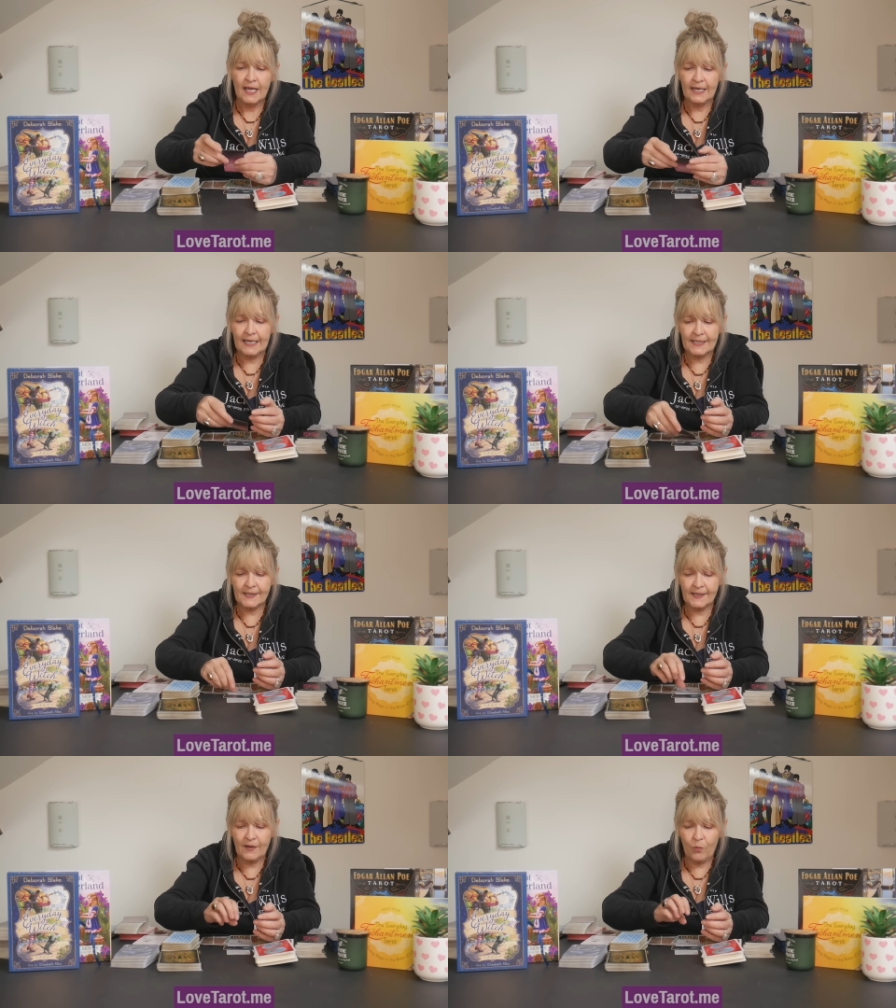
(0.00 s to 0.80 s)
Let's
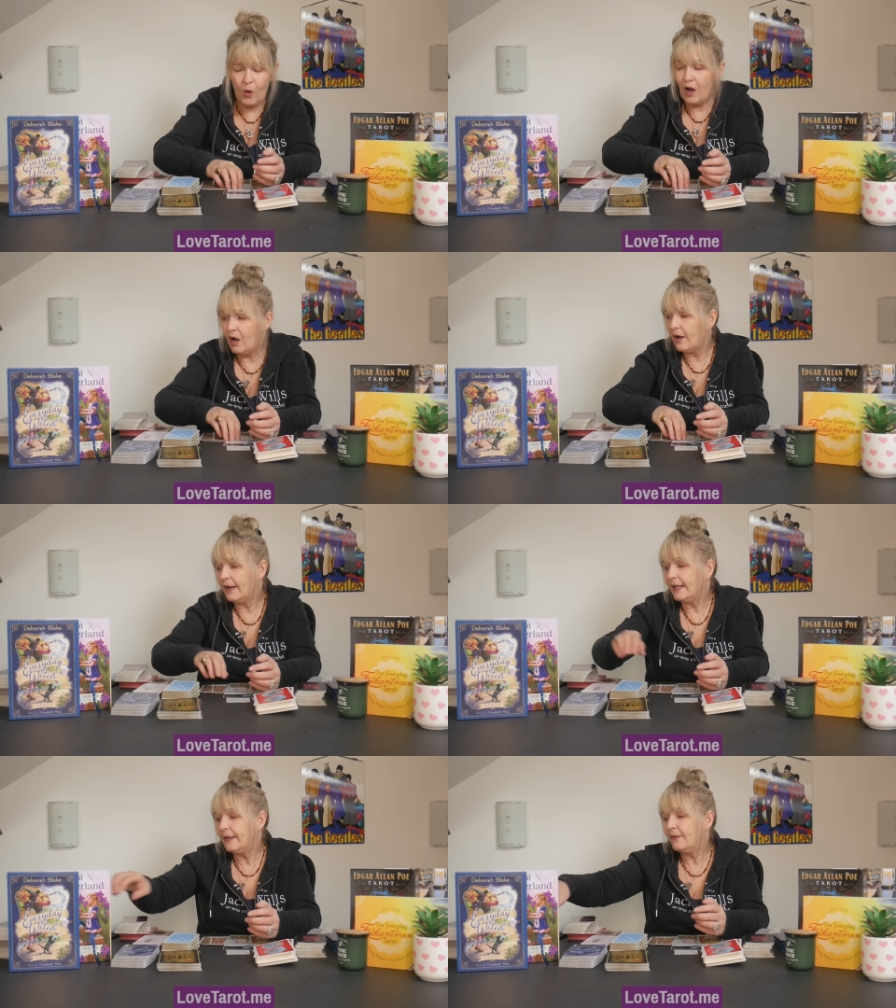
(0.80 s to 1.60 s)
see
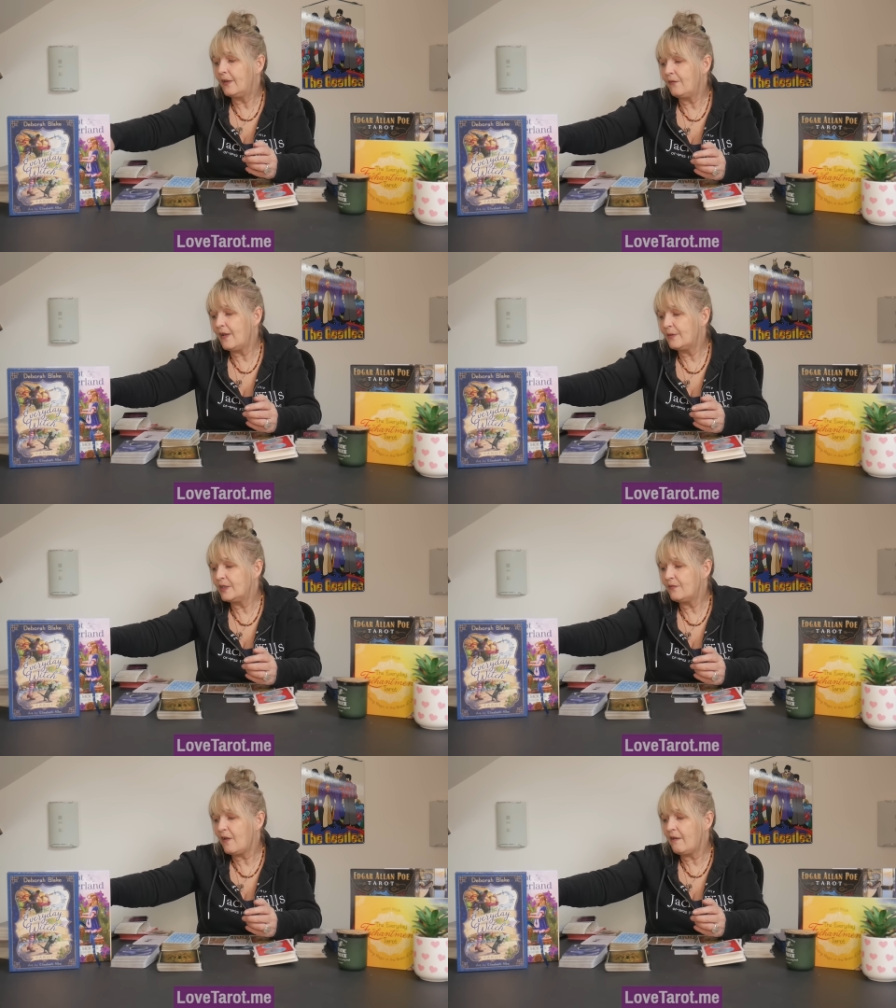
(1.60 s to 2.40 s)
why they found
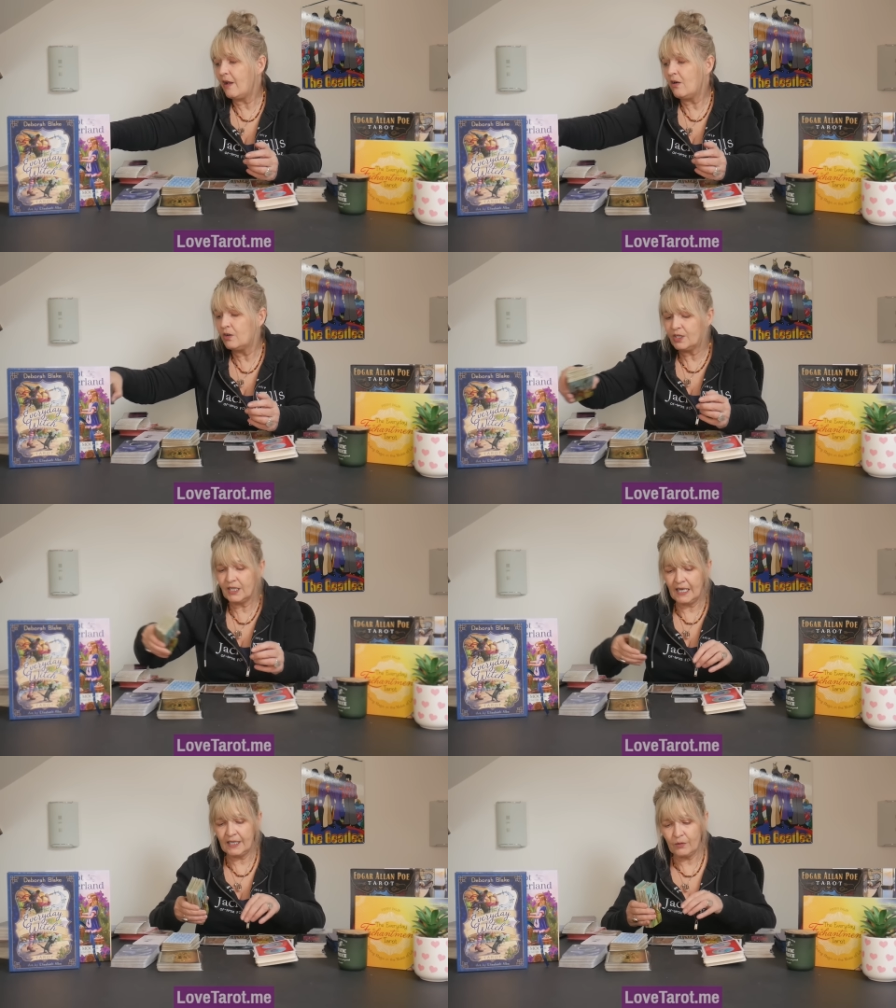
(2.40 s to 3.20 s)
it very hard to
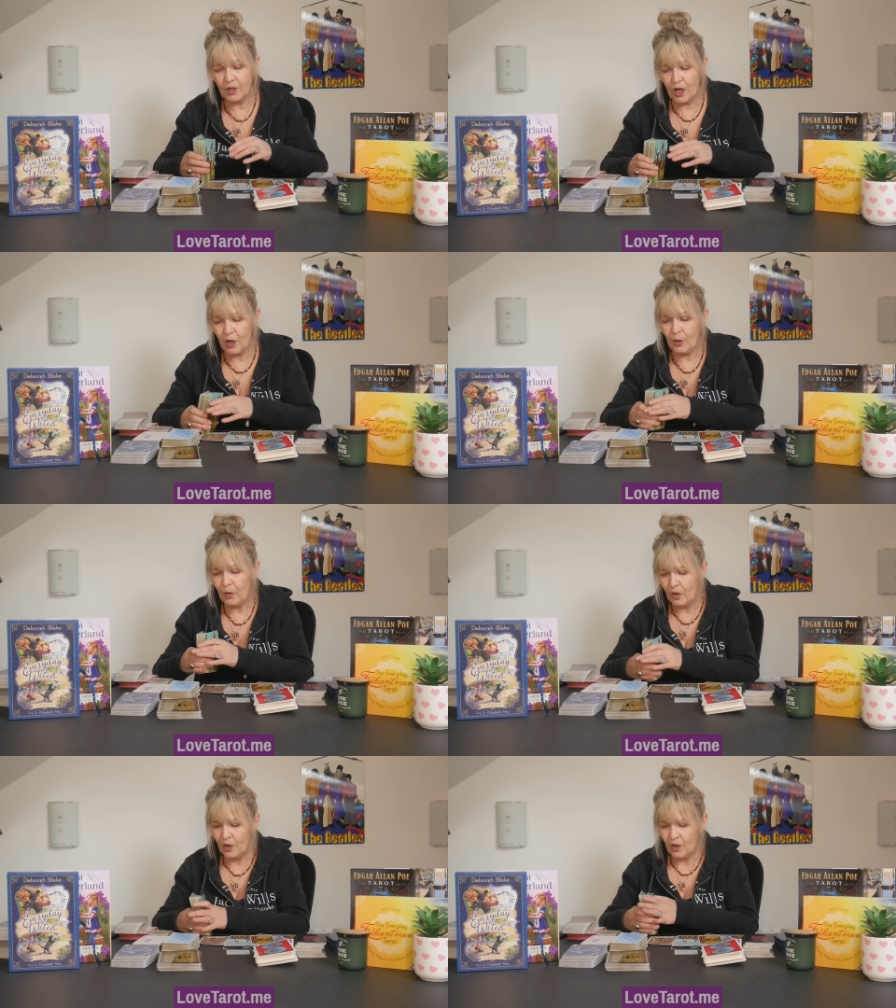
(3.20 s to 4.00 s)
let you go.
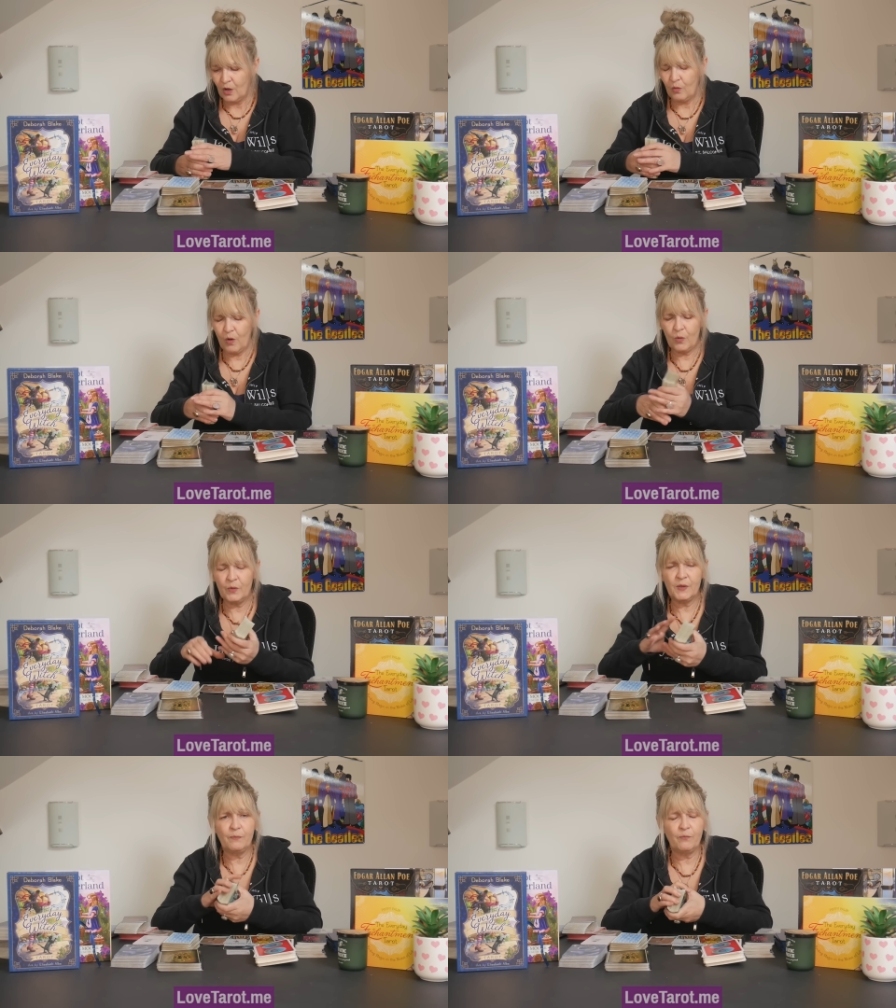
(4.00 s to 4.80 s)
What
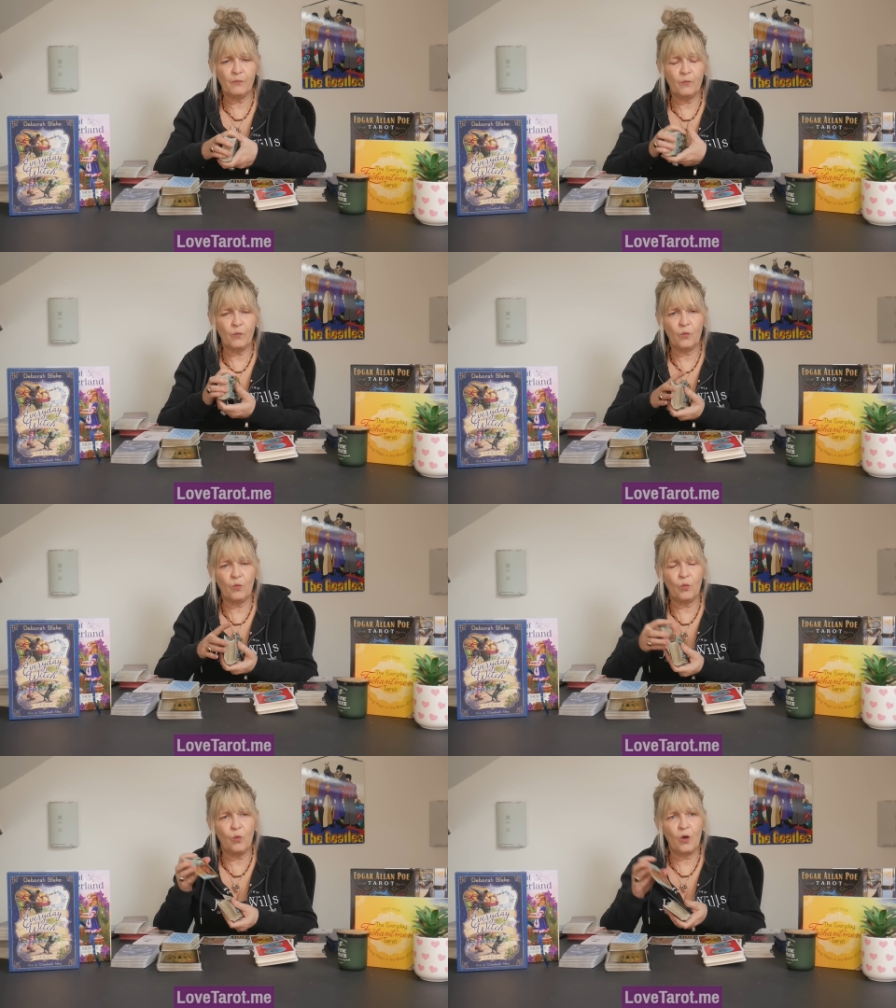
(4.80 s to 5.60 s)
was,
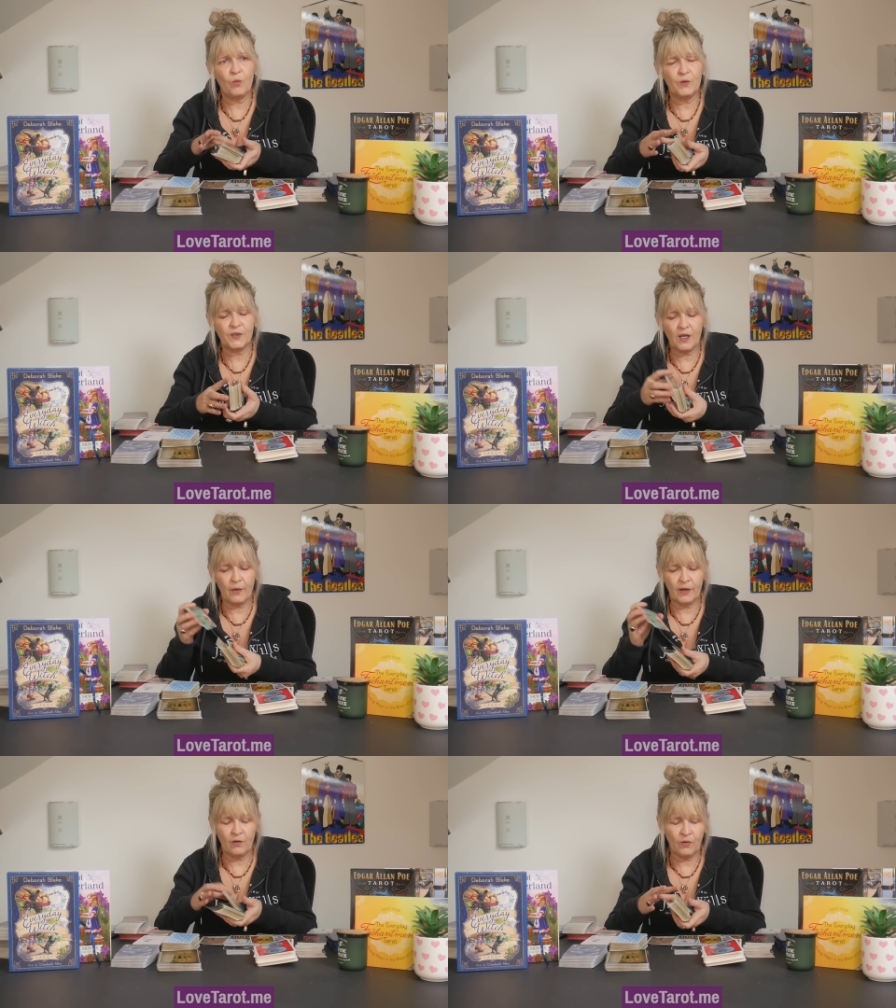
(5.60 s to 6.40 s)
what was
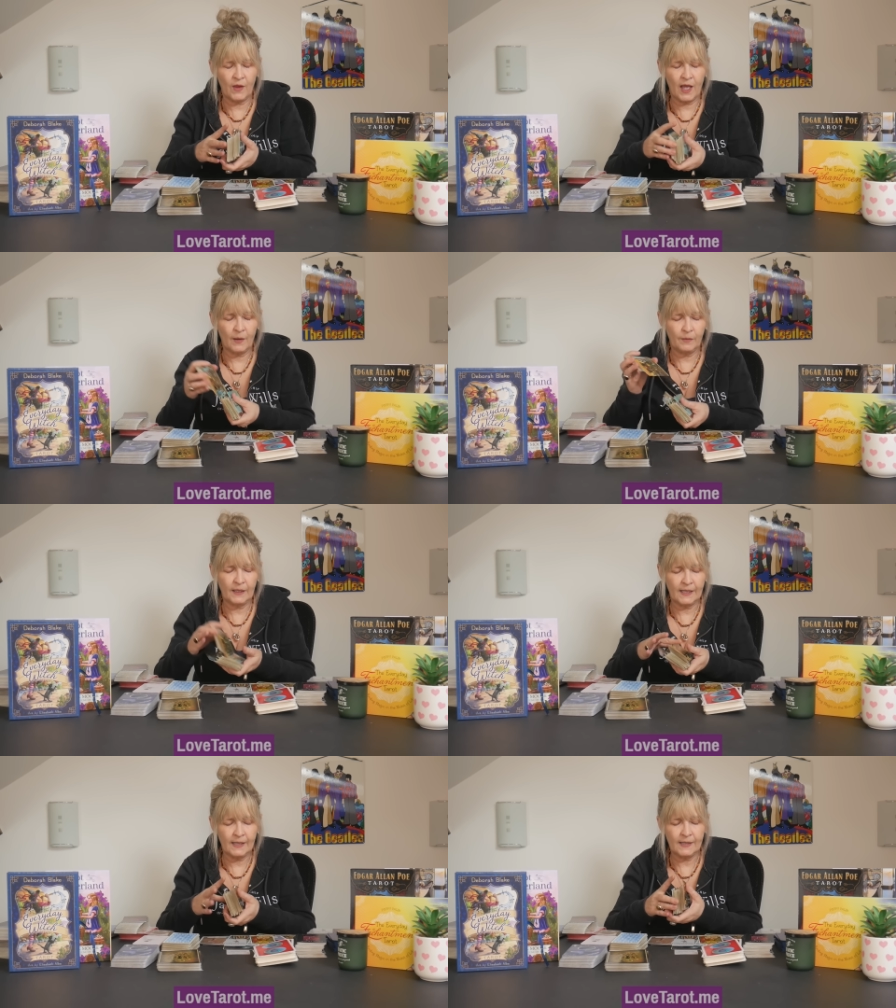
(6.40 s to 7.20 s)
going on there,
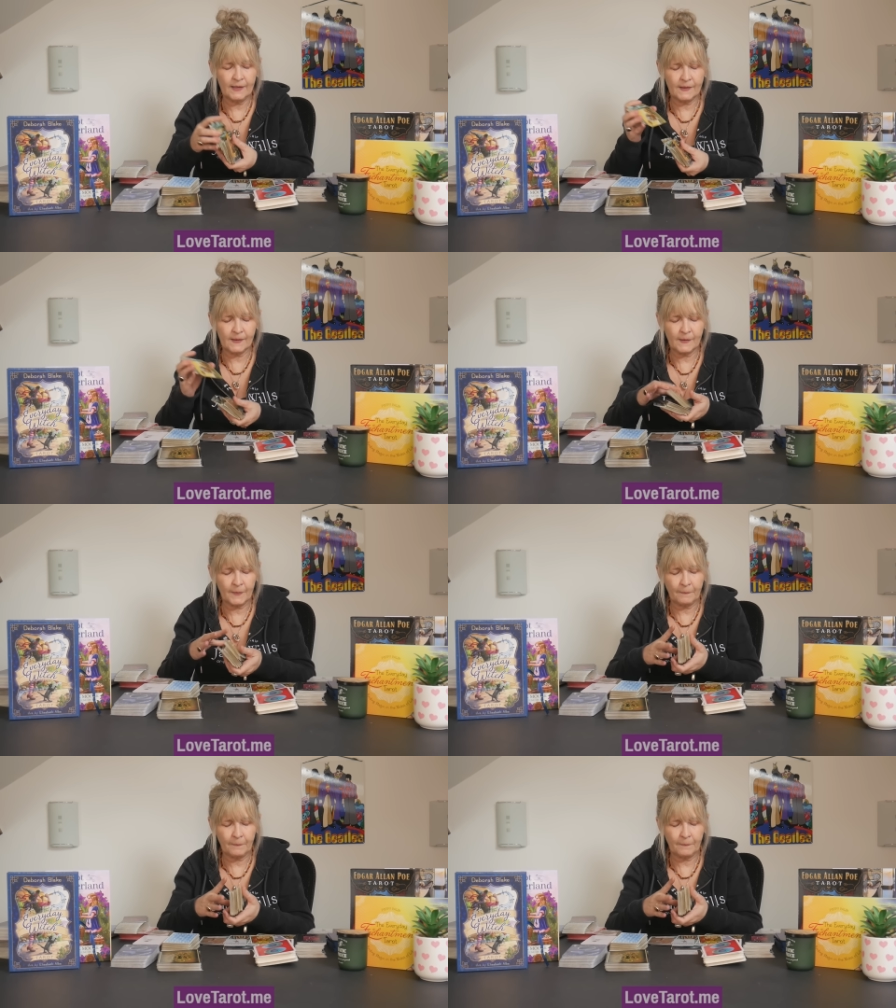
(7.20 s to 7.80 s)
please?